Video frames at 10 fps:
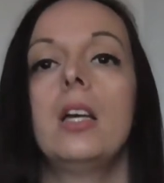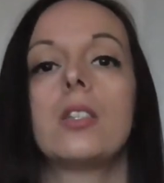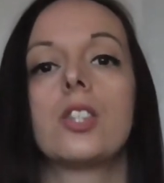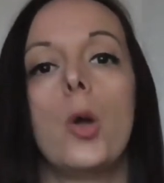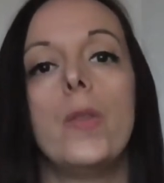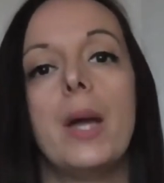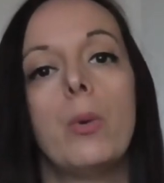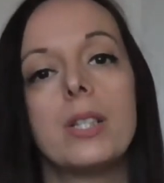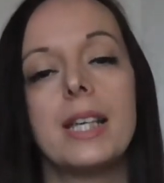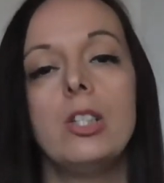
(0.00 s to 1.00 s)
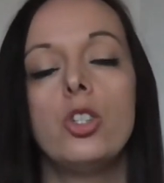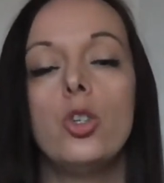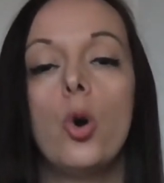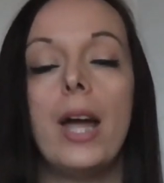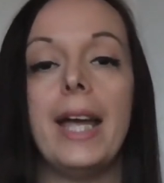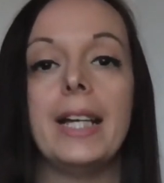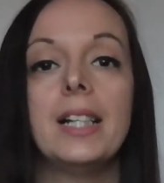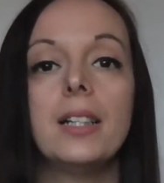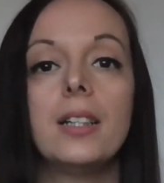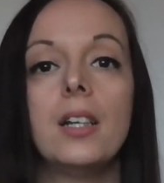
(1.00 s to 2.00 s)
So they will send you your
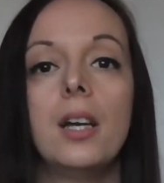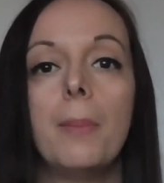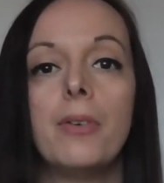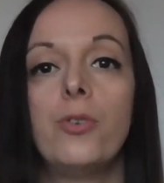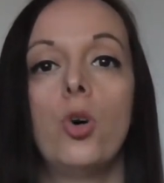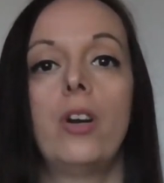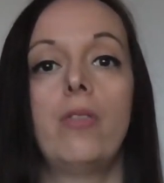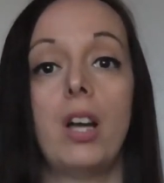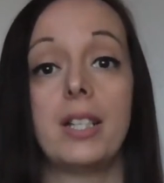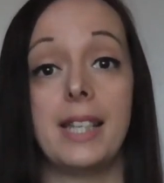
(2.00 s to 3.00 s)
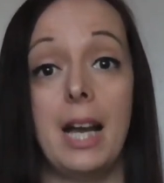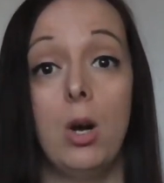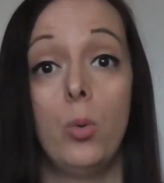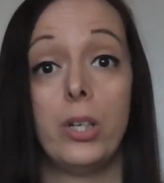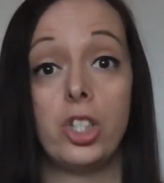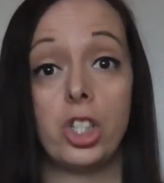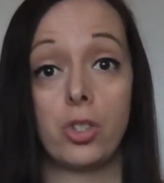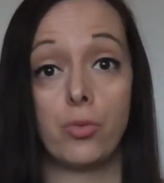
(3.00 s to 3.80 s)
ink before it runs out, which is